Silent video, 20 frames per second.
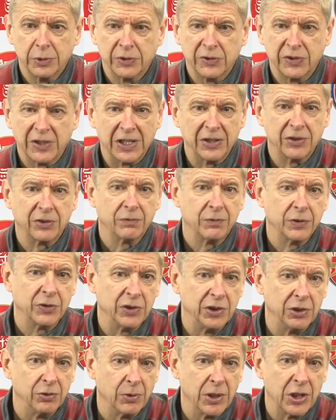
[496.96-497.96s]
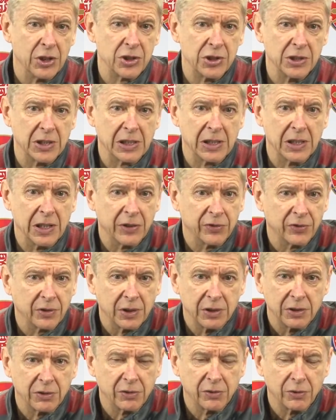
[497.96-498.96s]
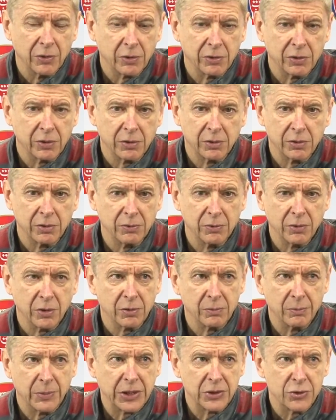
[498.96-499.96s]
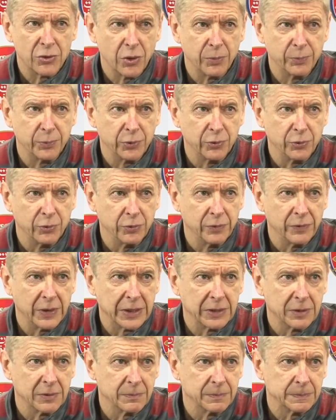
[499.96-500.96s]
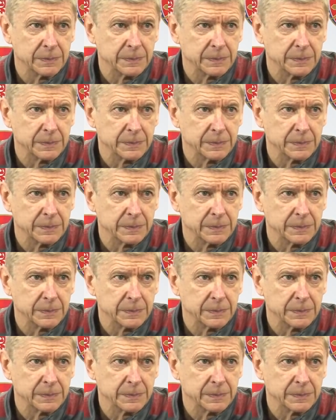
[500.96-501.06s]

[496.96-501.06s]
assess the situation at Leicester. It's not my job to do that.